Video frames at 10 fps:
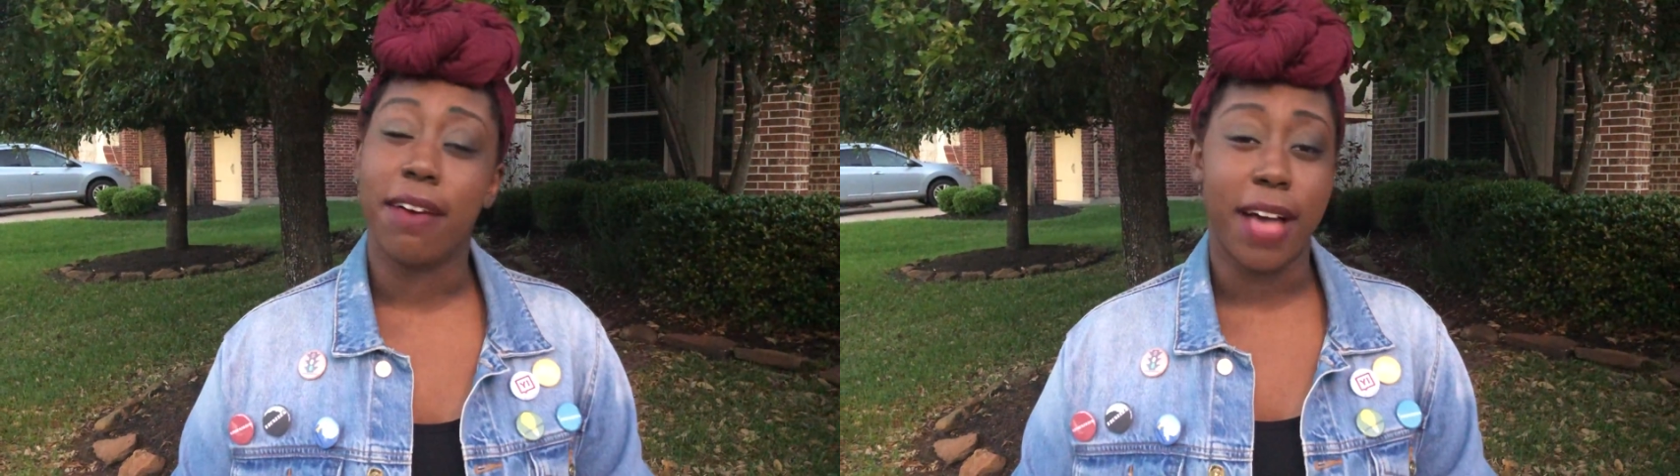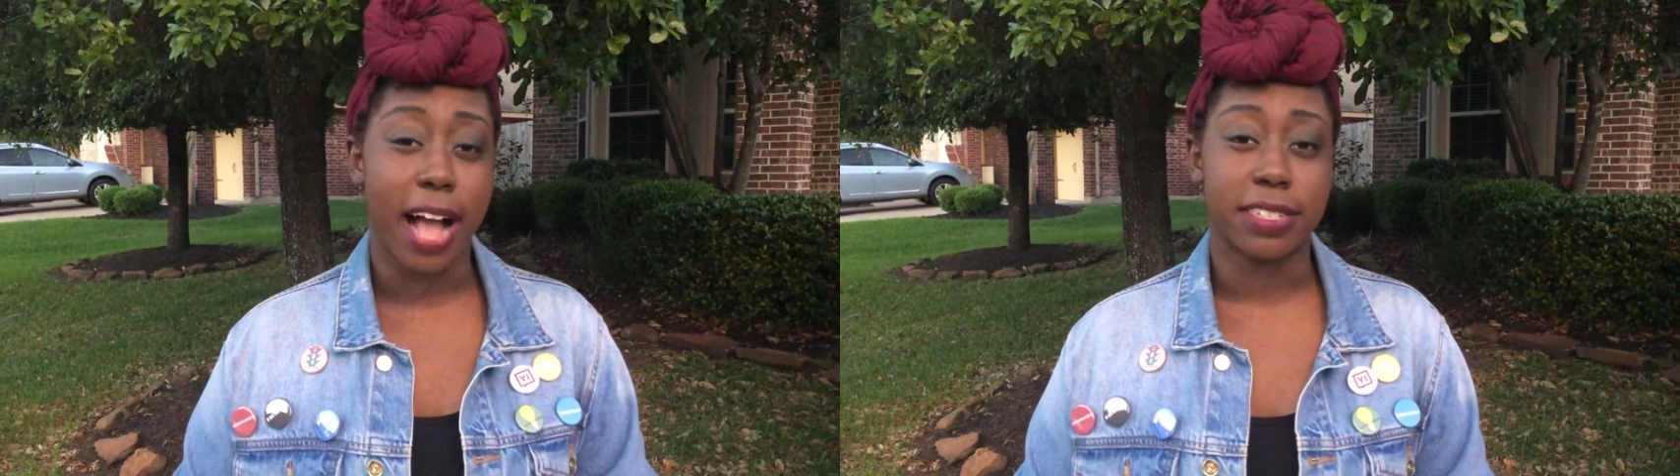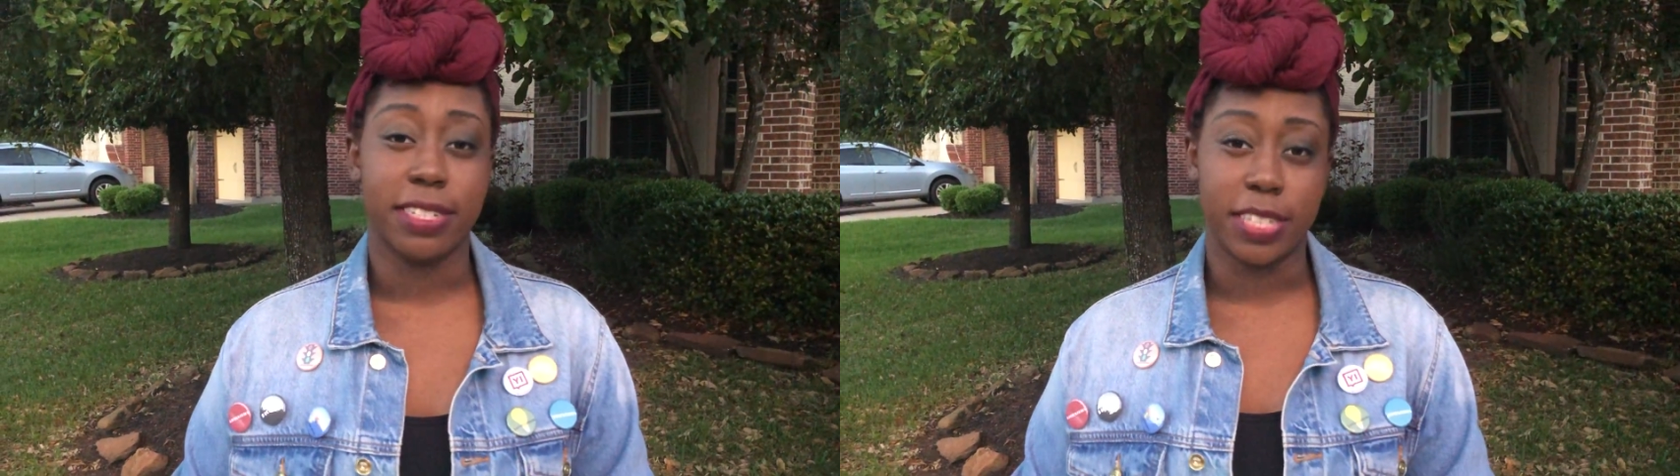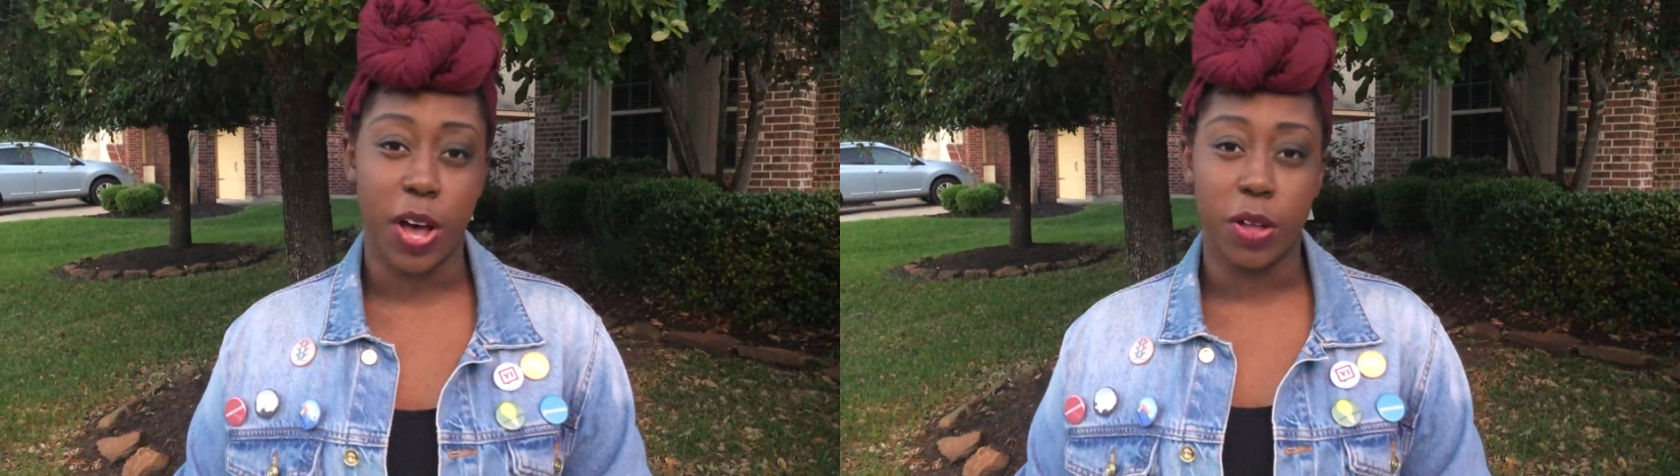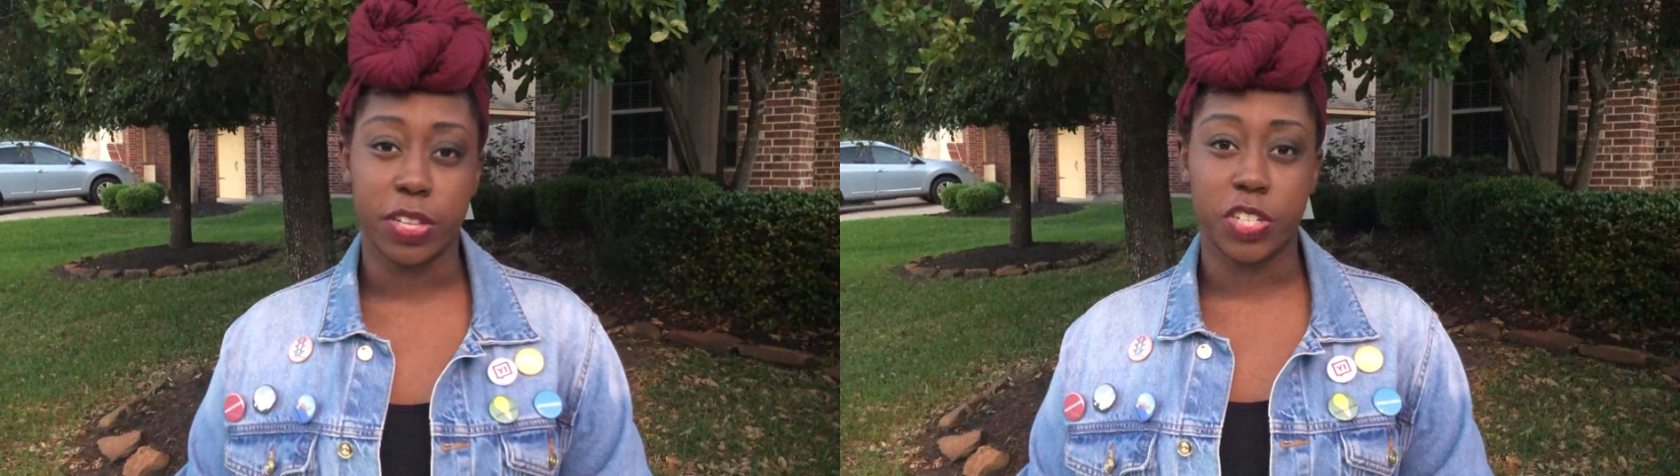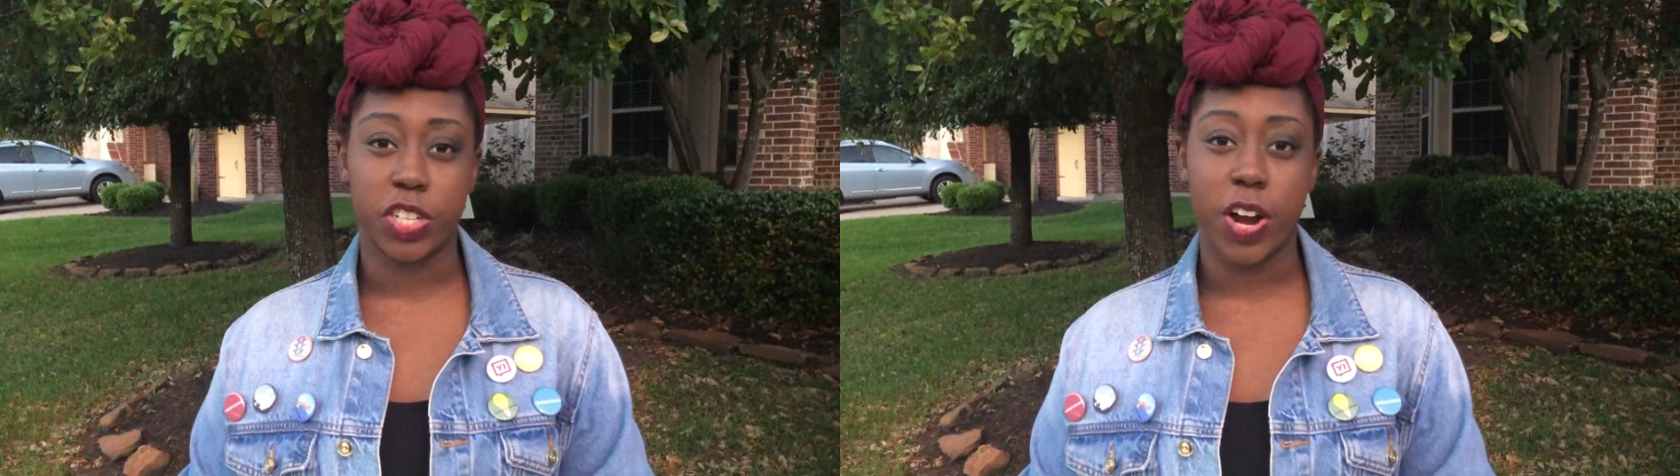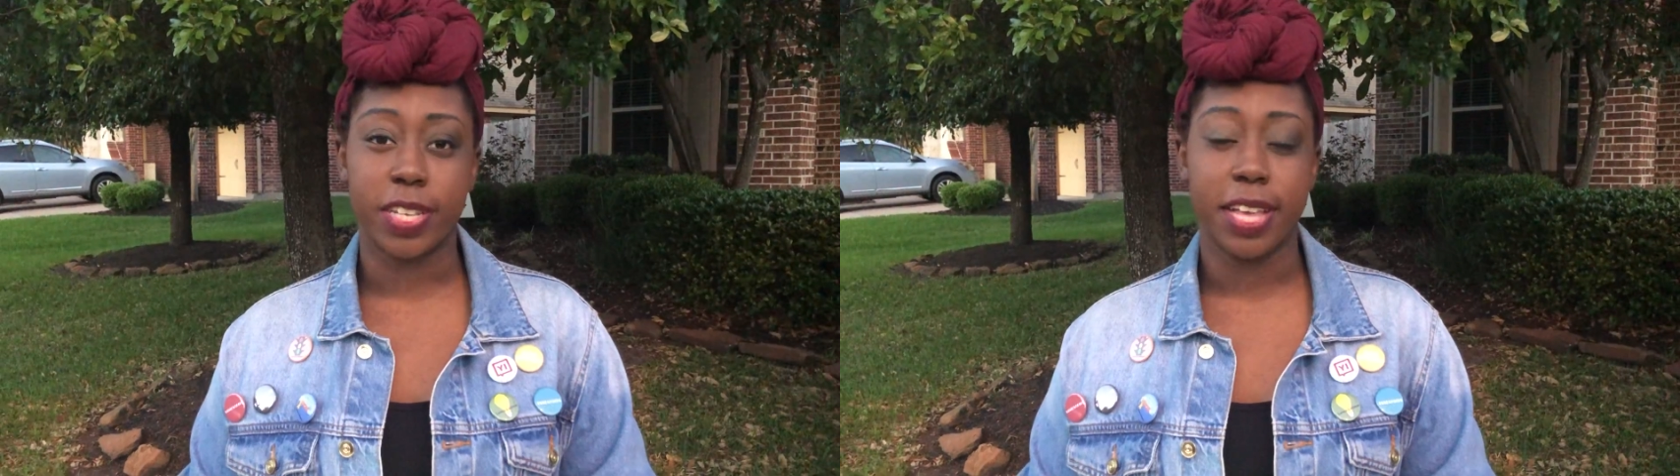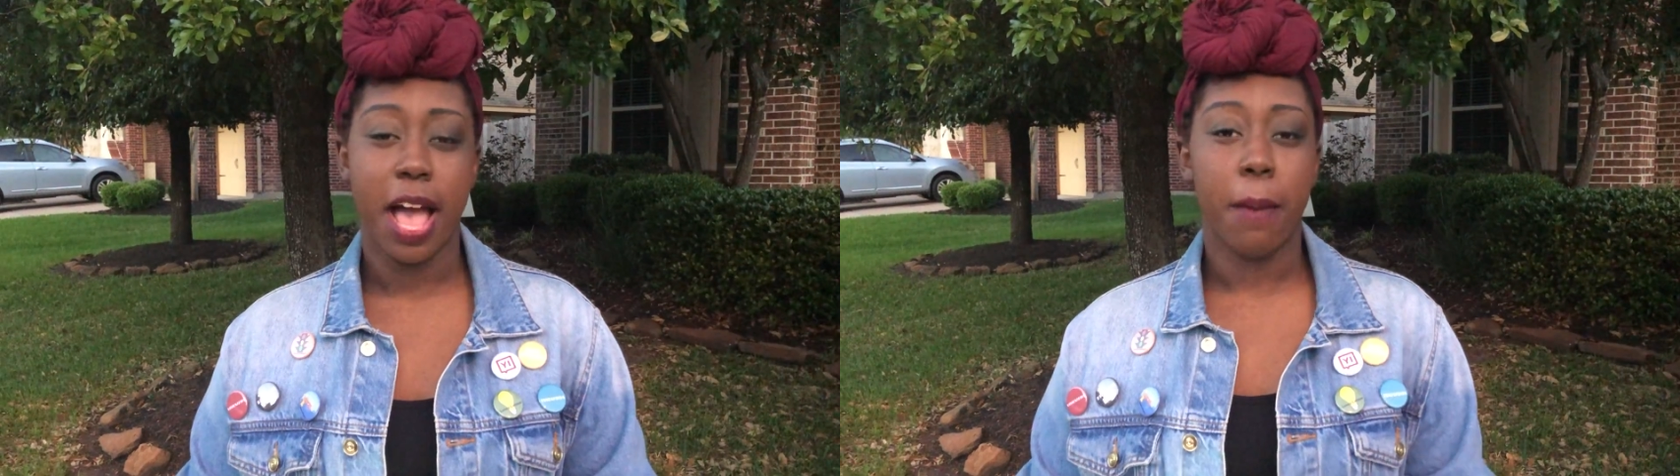have access to health
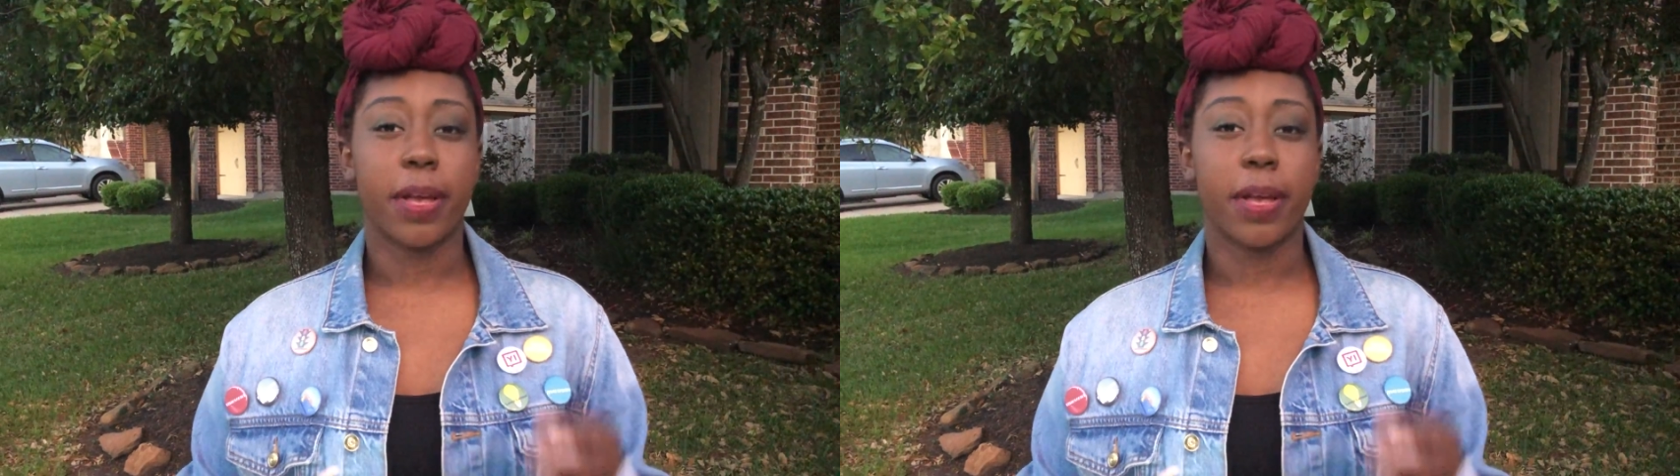insurance